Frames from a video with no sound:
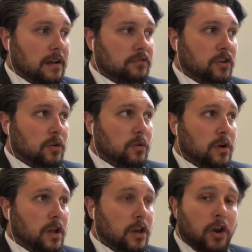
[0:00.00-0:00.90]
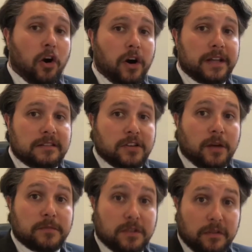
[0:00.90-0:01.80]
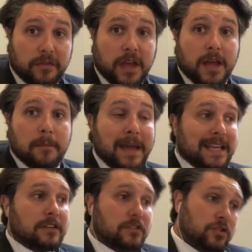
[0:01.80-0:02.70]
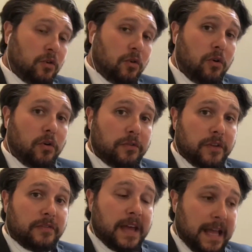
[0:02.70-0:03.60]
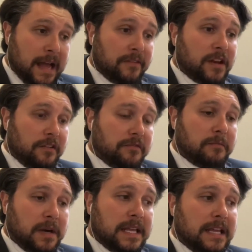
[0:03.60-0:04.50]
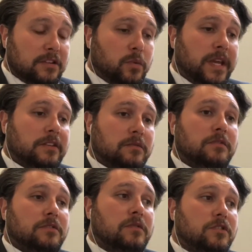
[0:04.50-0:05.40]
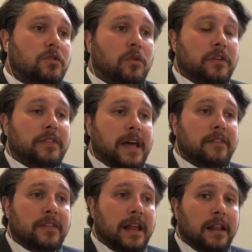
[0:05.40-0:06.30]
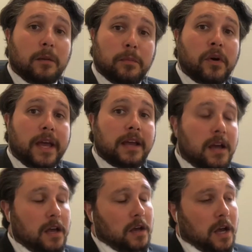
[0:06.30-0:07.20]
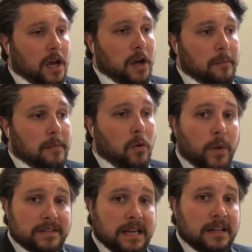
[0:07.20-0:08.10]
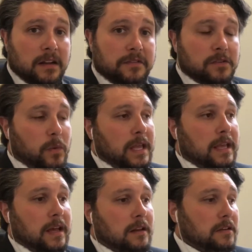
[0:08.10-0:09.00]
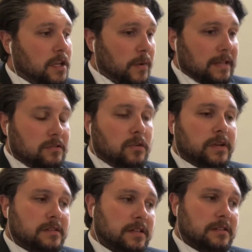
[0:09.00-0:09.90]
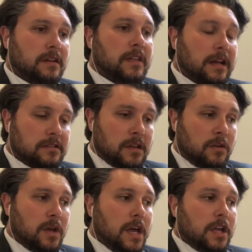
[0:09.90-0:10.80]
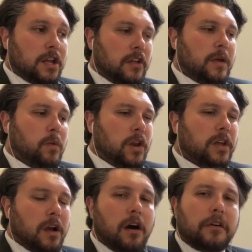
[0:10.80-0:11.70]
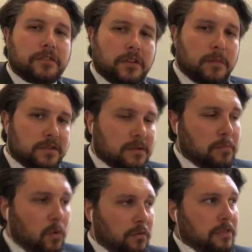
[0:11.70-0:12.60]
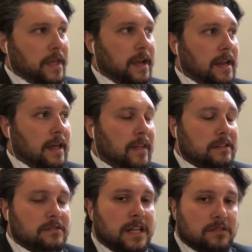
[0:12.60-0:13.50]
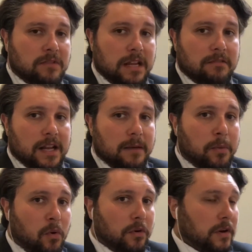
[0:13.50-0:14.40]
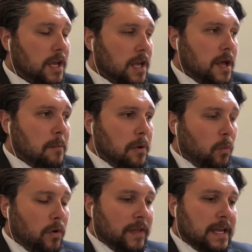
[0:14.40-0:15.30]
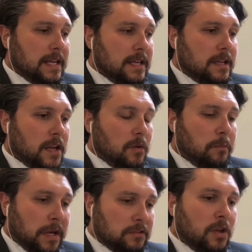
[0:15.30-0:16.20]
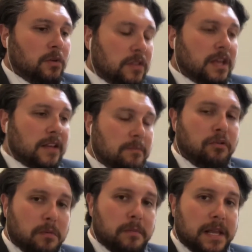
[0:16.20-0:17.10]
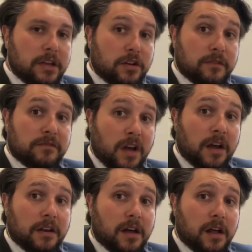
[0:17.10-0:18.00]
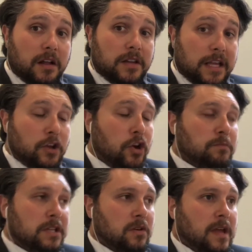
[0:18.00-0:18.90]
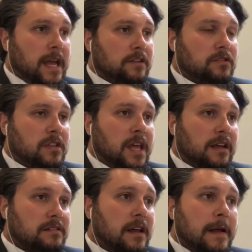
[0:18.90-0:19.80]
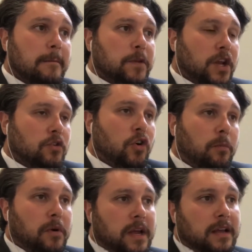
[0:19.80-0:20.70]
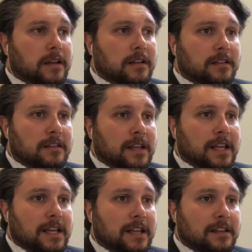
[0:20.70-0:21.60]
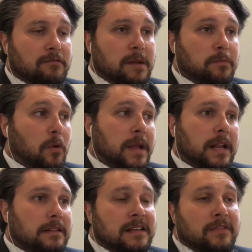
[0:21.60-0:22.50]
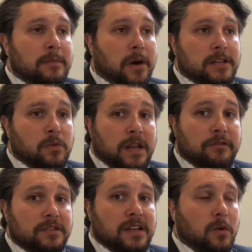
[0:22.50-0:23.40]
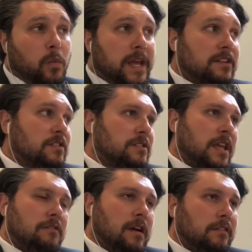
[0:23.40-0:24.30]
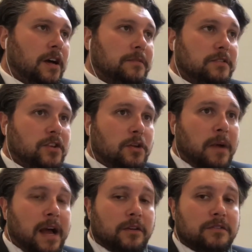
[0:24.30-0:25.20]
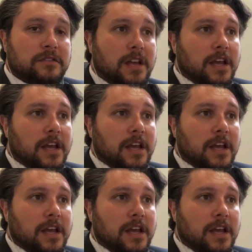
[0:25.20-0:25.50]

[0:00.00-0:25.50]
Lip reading: do a lot in terms of making sure that they have enough money each week to ensure that their little boy always had enough to eat, and he had toys and things like that. So they were looking after the most important thing, and that's really, really important. But what they but I do think they probably could have done. They could be doing extra things. Not buying the Red Bull. I mean, if he buys one every single week, just say you round it up to £2.